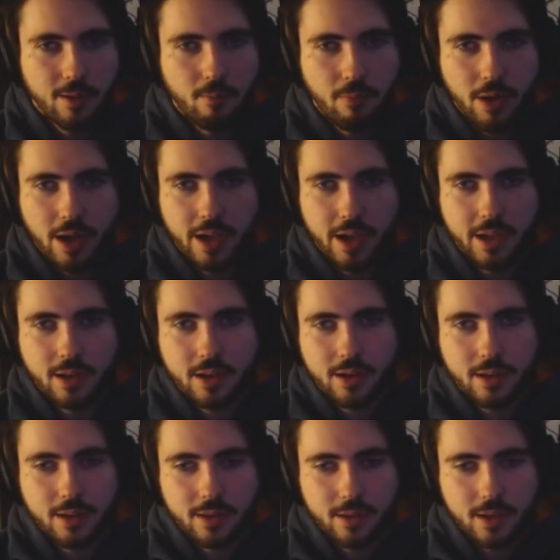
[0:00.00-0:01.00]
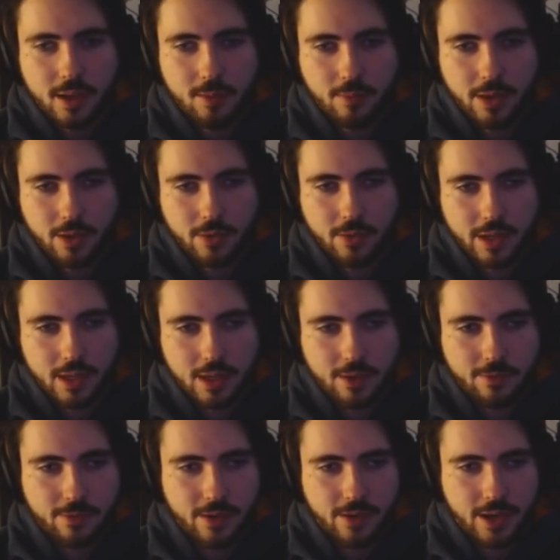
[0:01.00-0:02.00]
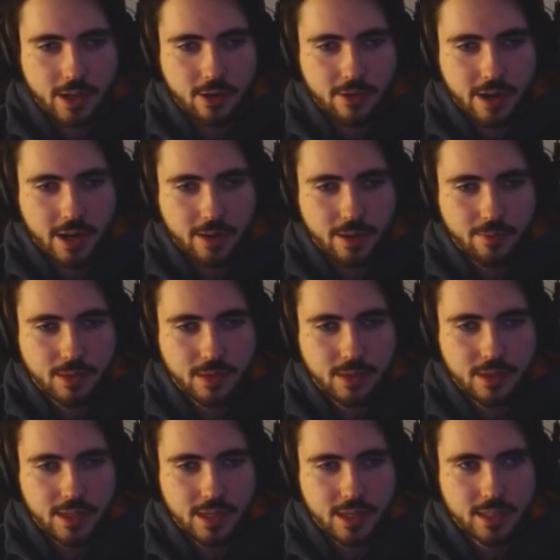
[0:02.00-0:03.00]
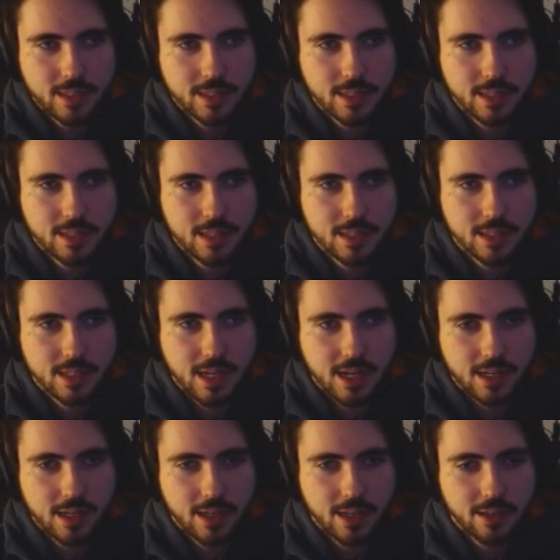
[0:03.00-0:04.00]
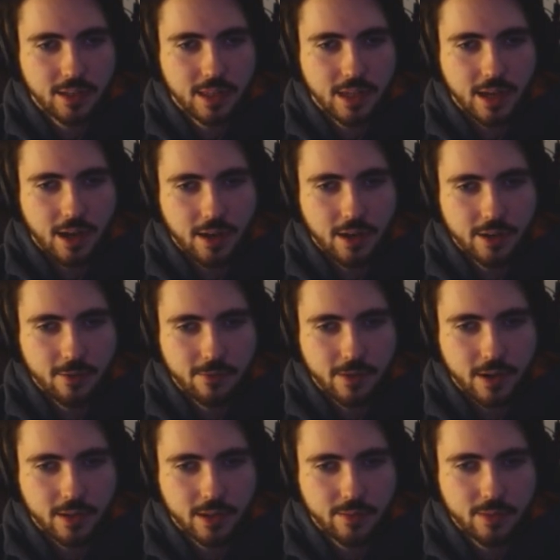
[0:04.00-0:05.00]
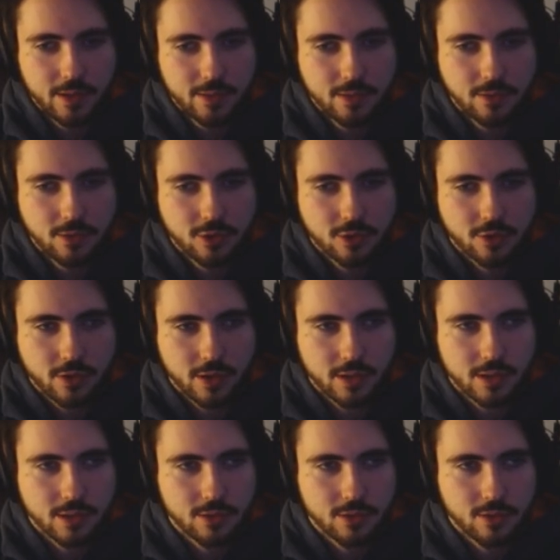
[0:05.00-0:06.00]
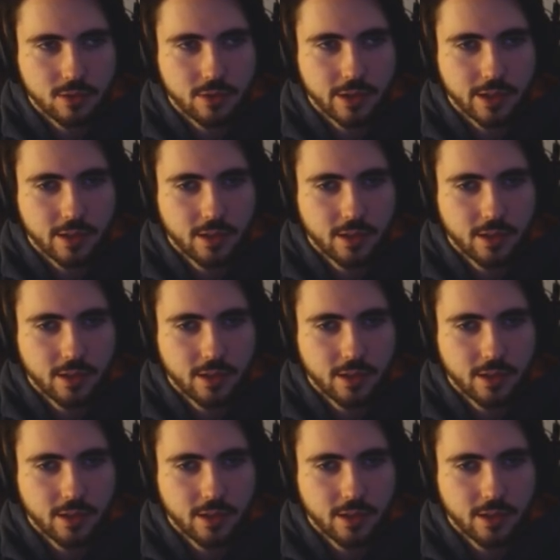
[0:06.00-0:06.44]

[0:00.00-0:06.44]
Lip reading: But in BITWIG, if I grab this is technically the audio file. Let me shrink this real quick.